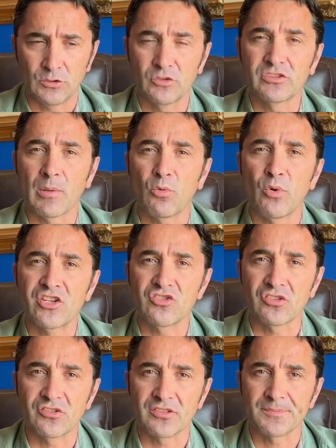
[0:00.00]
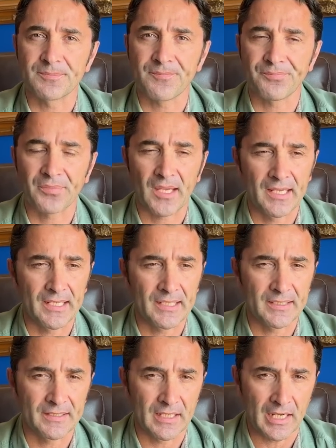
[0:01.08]
took some questions.
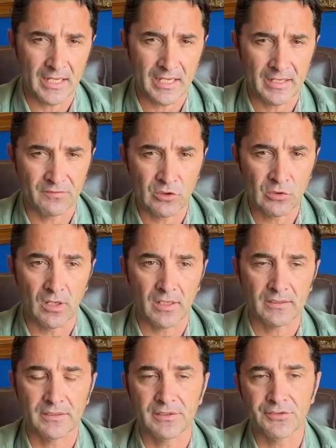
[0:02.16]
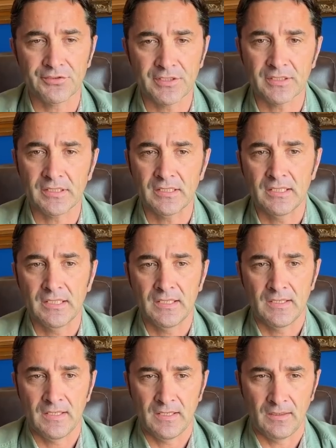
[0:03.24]
And I have two articles here
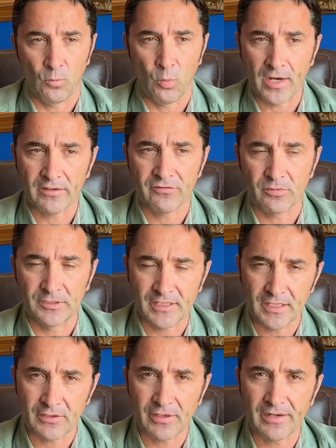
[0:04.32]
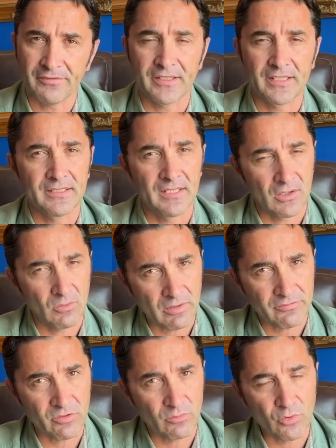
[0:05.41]
one from The Telegraph and the other
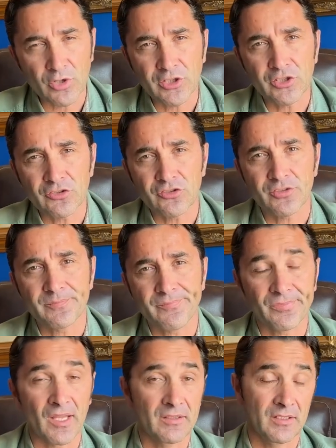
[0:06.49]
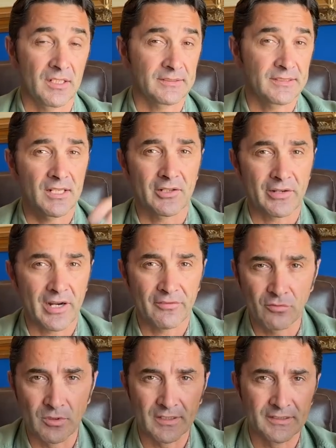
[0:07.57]
one from Reuters. The
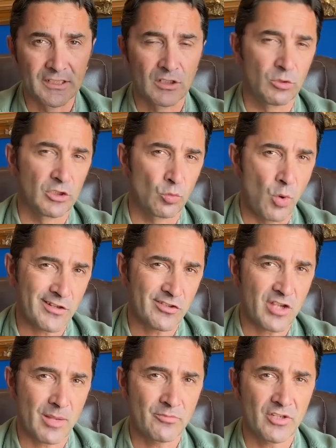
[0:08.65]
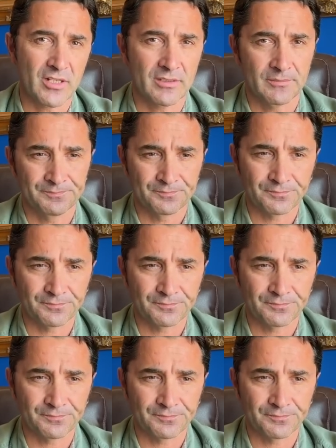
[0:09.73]
Telegraph will deal with one subject,